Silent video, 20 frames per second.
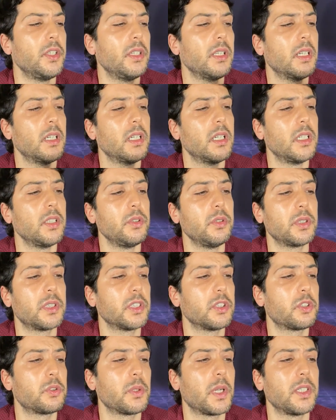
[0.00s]
And you
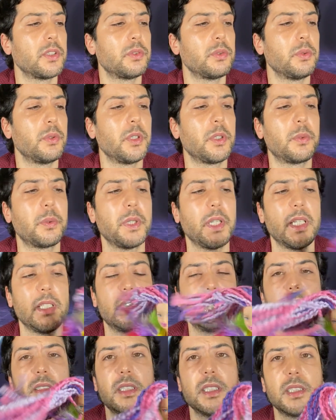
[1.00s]
can try to recreate
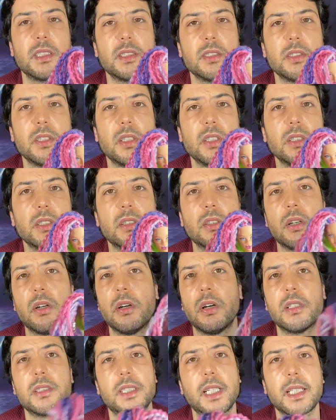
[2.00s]
this look,
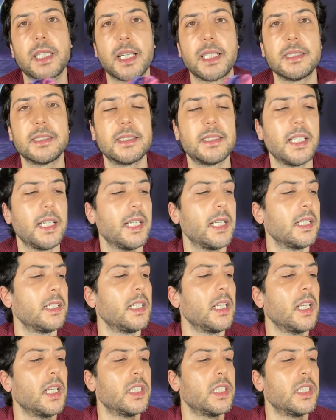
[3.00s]
or like I said,